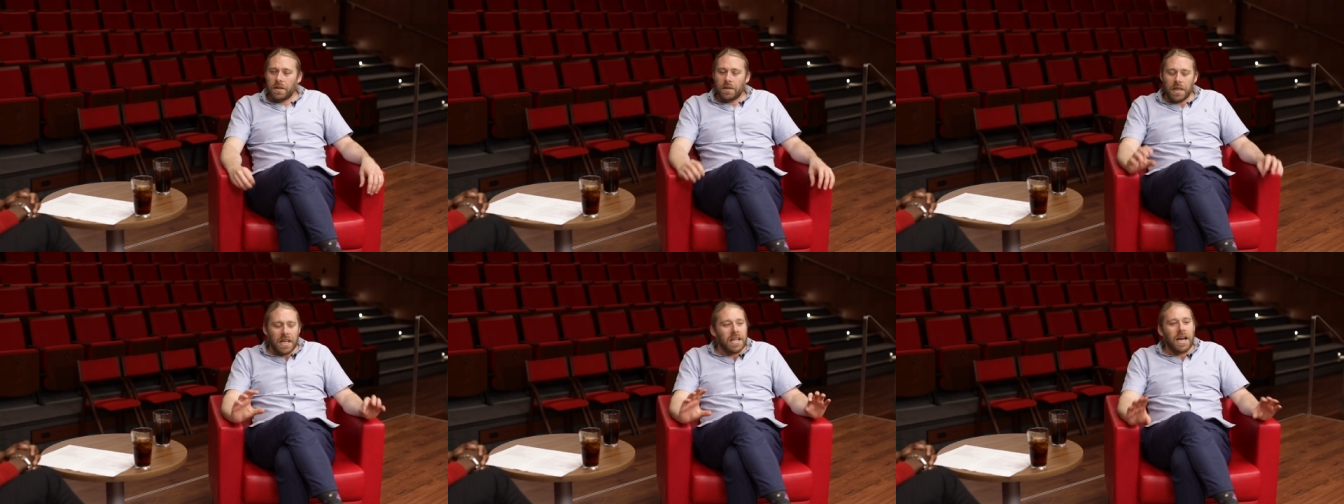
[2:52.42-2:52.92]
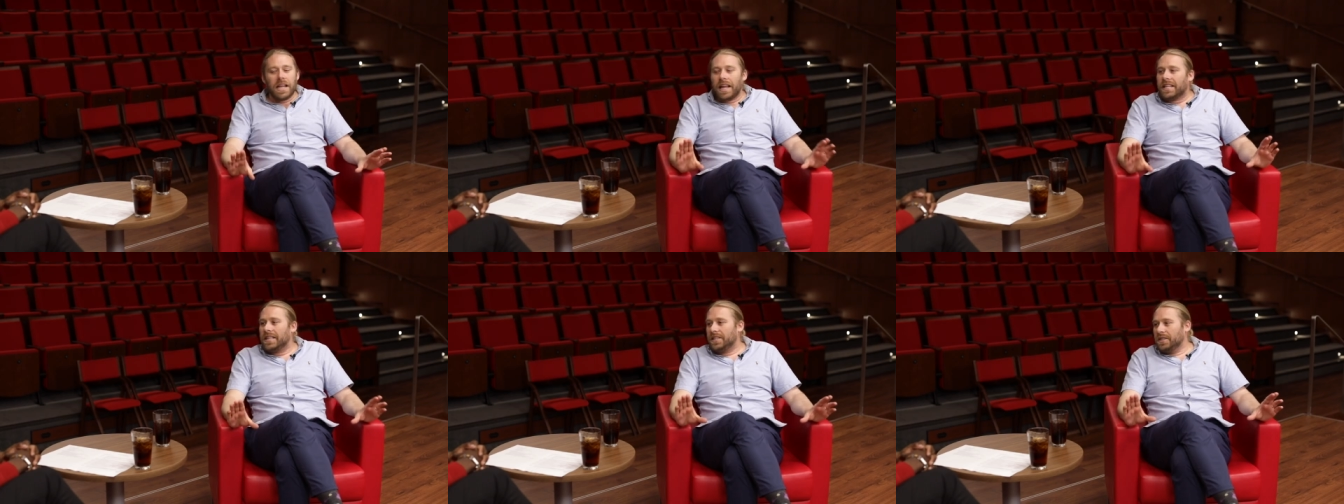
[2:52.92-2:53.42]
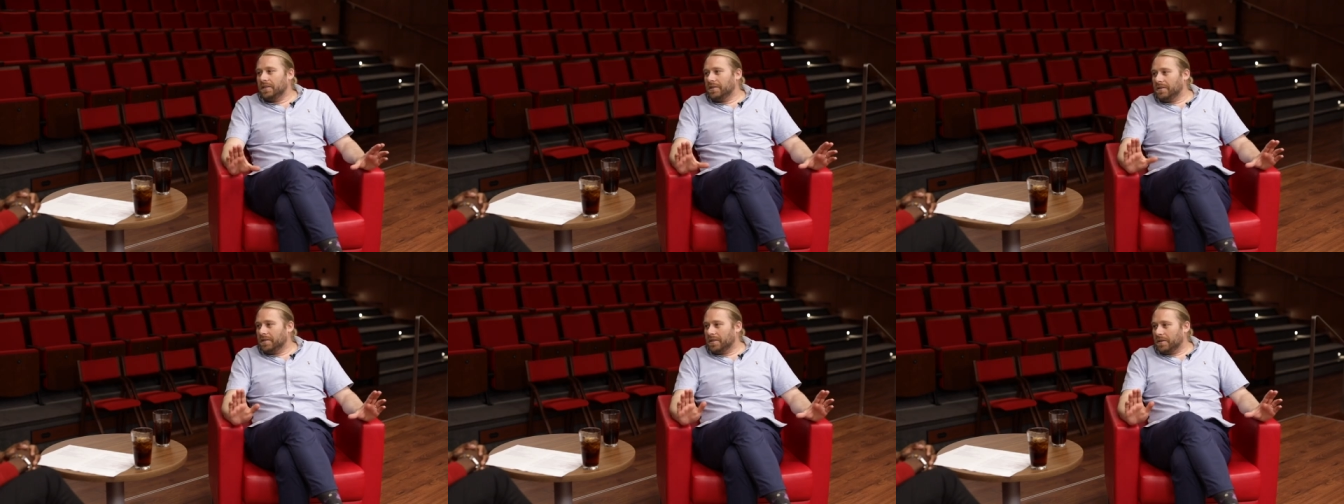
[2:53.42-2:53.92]
the, thing that I like to
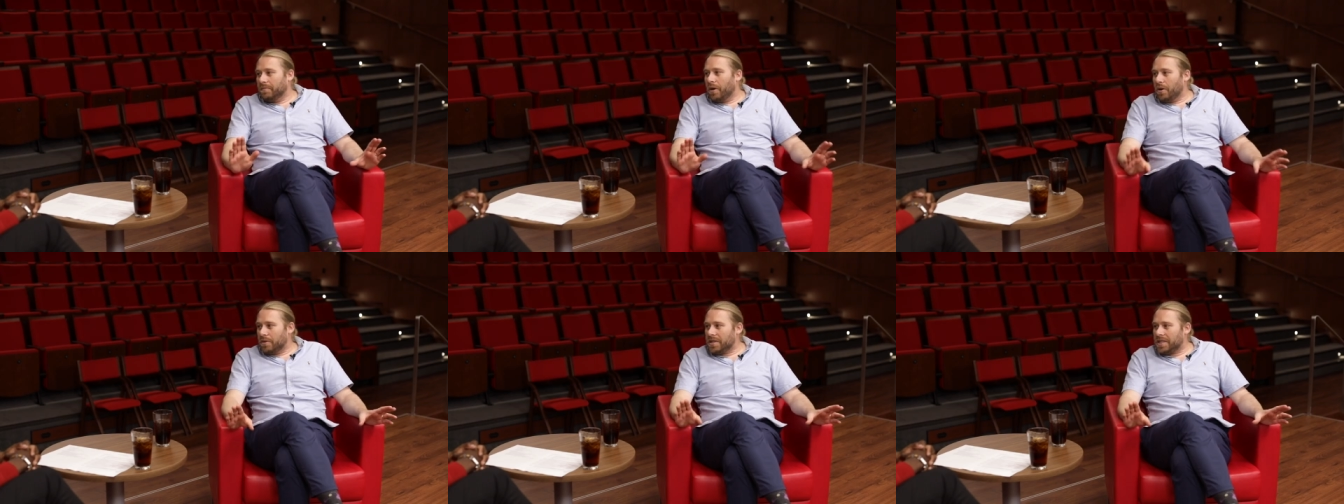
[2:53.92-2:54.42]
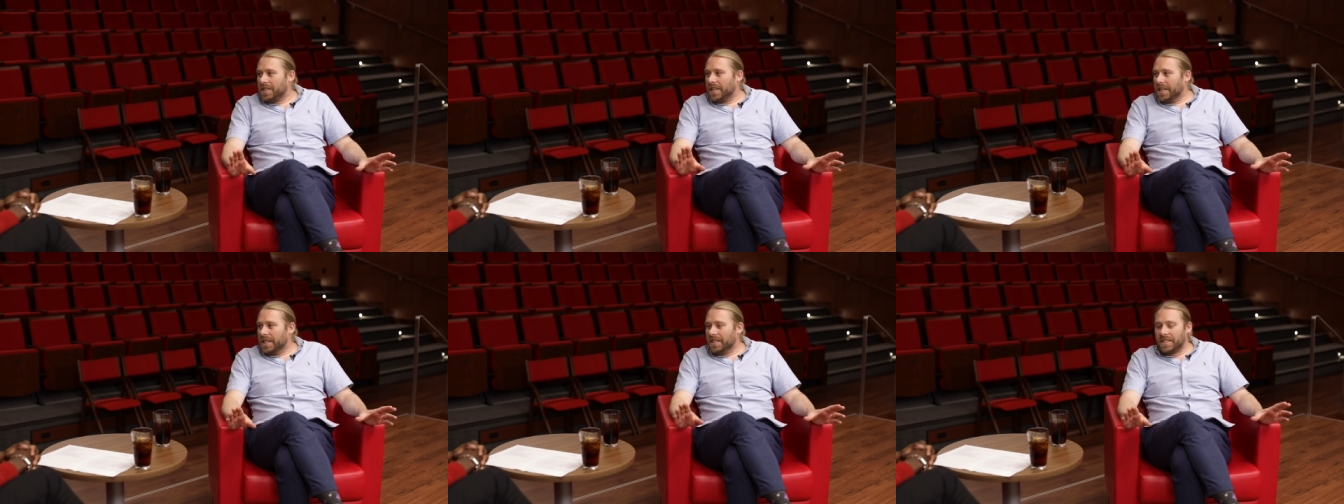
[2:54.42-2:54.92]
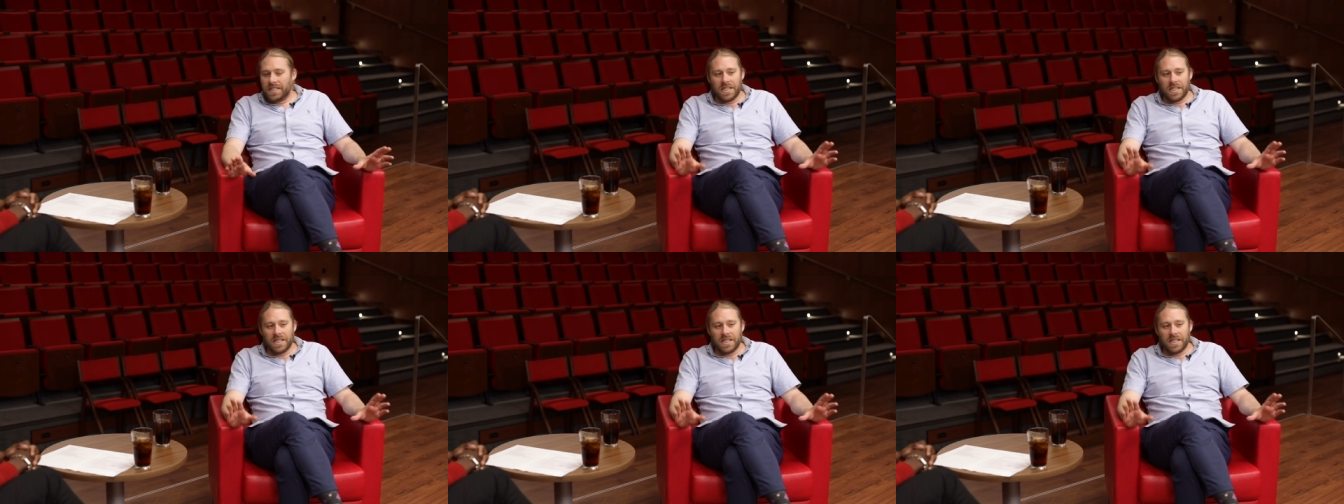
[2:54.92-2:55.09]
do the most is